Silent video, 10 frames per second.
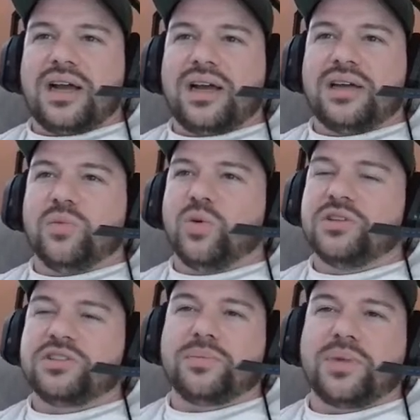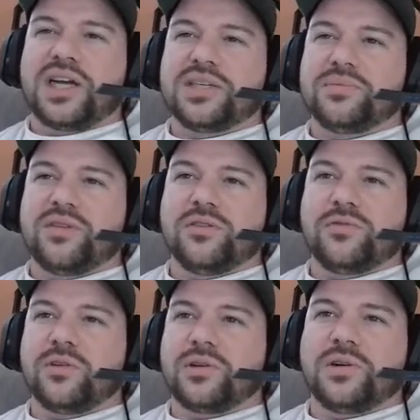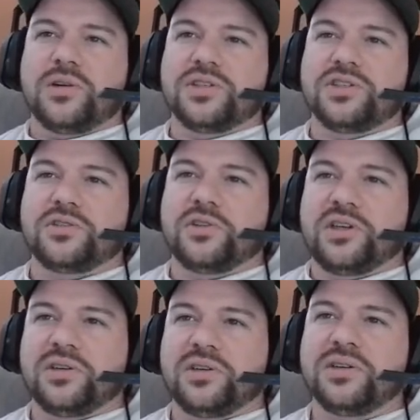It wouldn't surprise me if LaFleur calls a screen.